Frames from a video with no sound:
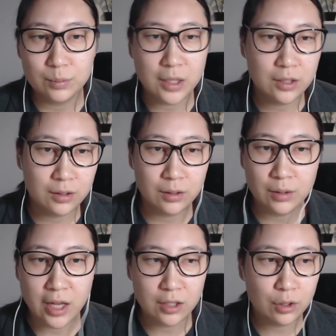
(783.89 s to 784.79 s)
In the
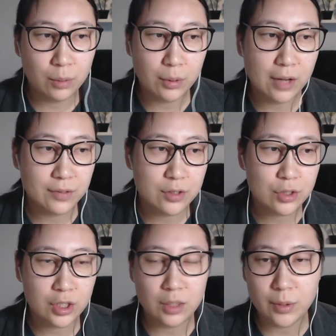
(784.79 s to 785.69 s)
UK and Europe, we have the
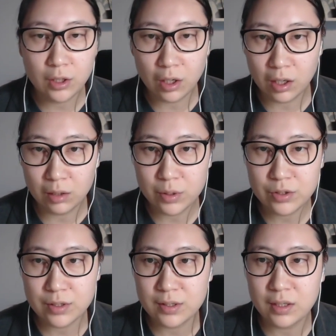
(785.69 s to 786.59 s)
GDPR,
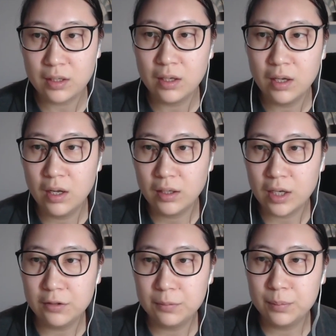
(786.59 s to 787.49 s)
which is the
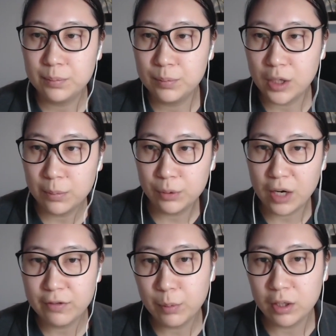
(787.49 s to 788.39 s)
kind of
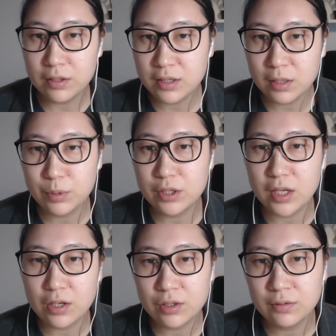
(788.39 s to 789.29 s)
private policy
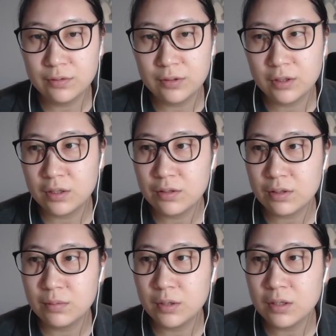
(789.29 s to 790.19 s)
protection for
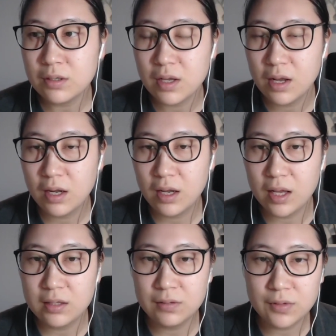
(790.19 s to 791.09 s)
consumers and
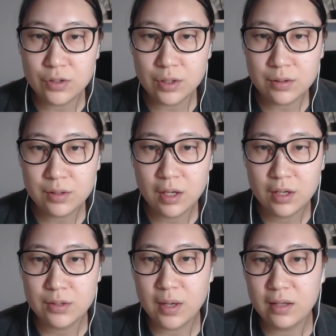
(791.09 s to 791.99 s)
individuals.
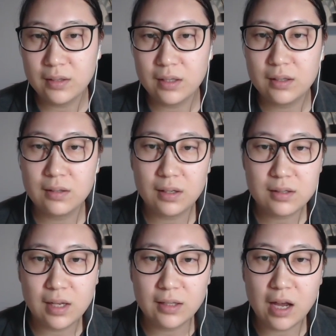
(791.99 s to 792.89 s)
So I think
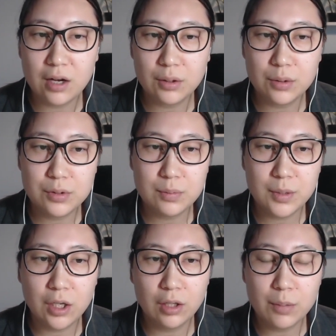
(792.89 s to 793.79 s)
things like that are going to be
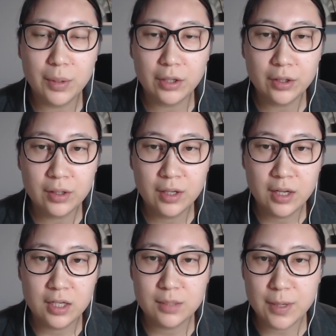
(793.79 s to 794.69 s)
a lot bigger,
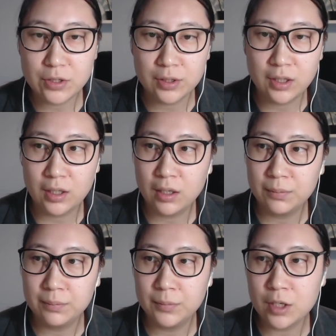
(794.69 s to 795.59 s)
especially
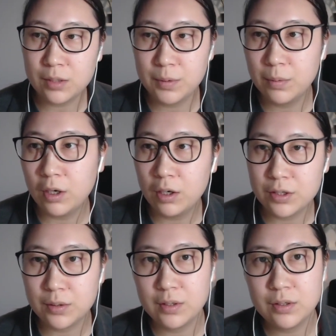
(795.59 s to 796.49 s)
lots of people are
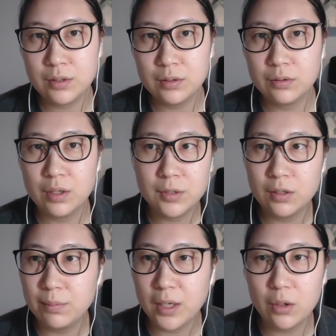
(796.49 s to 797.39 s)
also into crypto
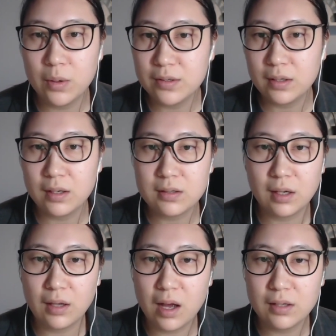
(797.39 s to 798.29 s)
and bitcoins and things
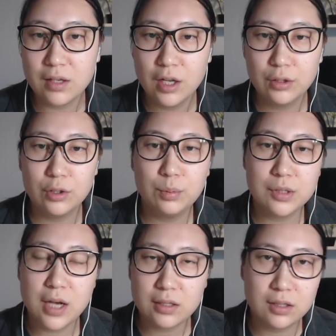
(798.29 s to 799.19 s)
like that to
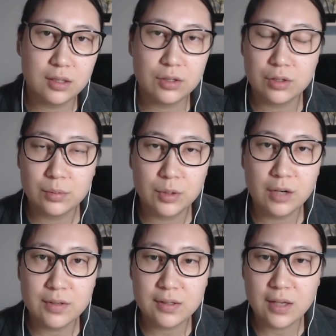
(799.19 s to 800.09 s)
protect their digital
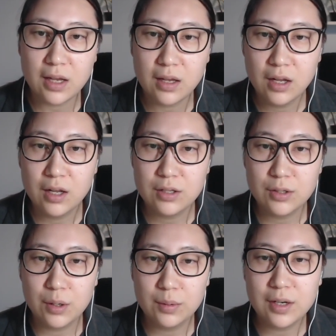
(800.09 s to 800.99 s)
privacy.
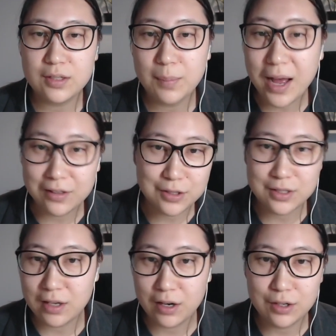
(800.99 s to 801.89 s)
So there's a
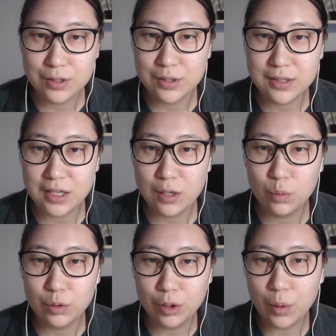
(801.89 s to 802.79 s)
balance there to see,
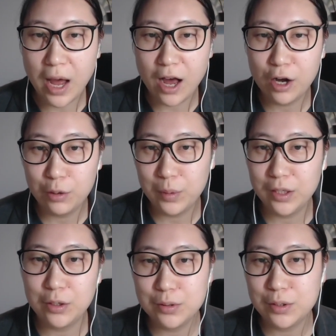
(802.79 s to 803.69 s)
how we're
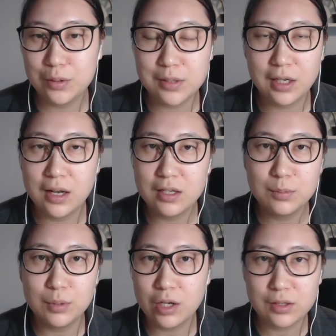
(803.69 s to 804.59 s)
going to utilize
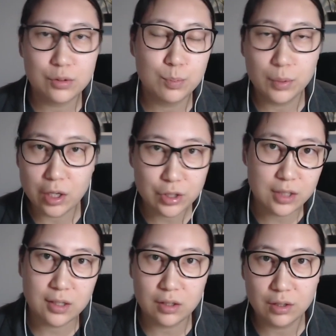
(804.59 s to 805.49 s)
blockchain
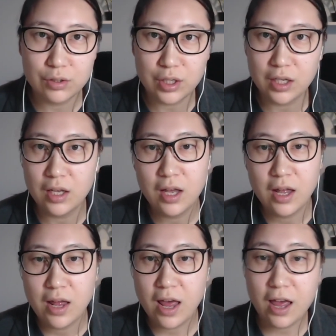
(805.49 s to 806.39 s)
technology
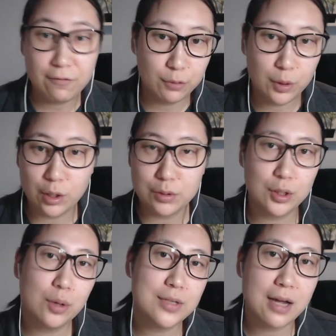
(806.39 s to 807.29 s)
if we're going to
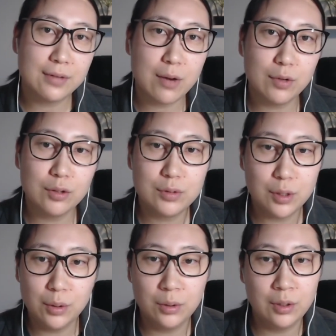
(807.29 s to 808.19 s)
go down that route,
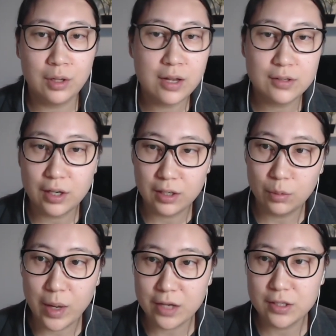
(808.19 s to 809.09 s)
or is there other
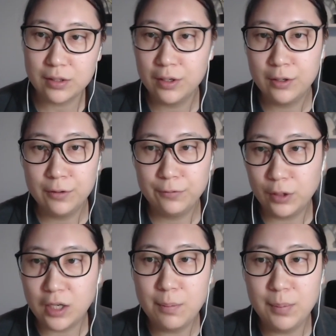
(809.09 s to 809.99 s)
ways
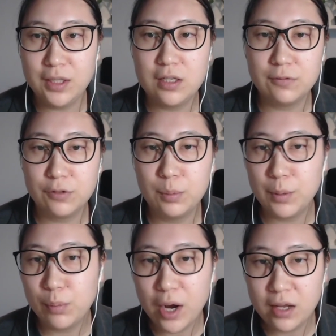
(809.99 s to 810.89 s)
for companies and for
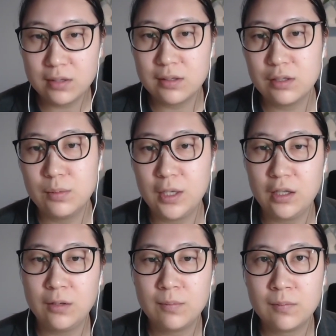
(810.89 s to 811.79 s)
big brands to
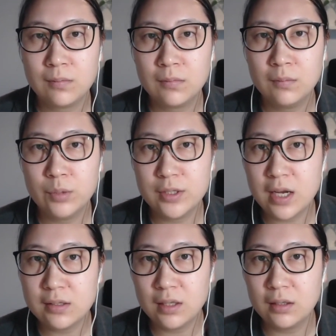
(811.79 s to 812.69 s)
be
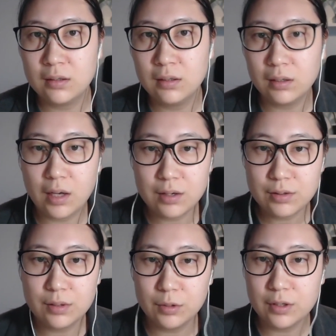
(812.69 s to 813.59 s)
protecting their
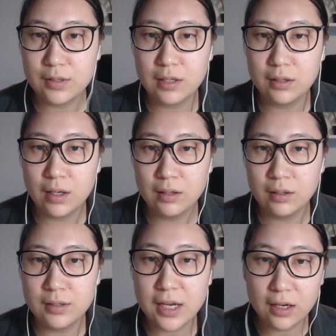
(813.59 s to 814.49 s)
customers and
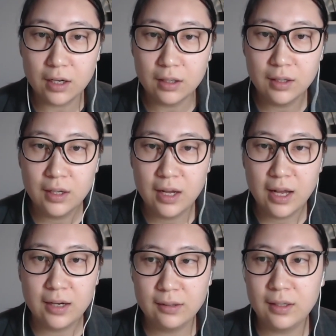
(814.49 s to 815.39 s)
their data.
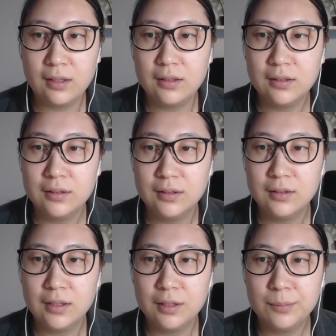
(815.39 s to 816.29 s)
And I think
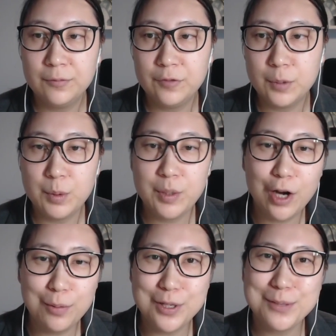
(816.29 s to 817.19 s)
from a
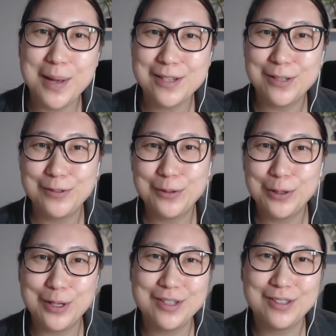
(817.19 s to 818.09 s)
PR perspective, of
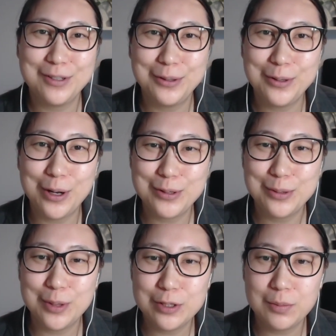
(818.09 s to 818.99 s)
course, you also
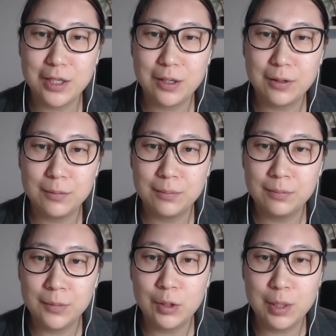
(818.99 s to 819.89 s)
want to be
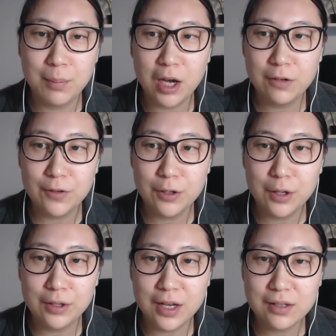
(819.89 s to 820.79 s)
really mindful
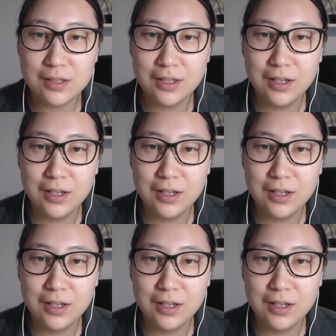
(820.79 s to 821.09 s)
on that.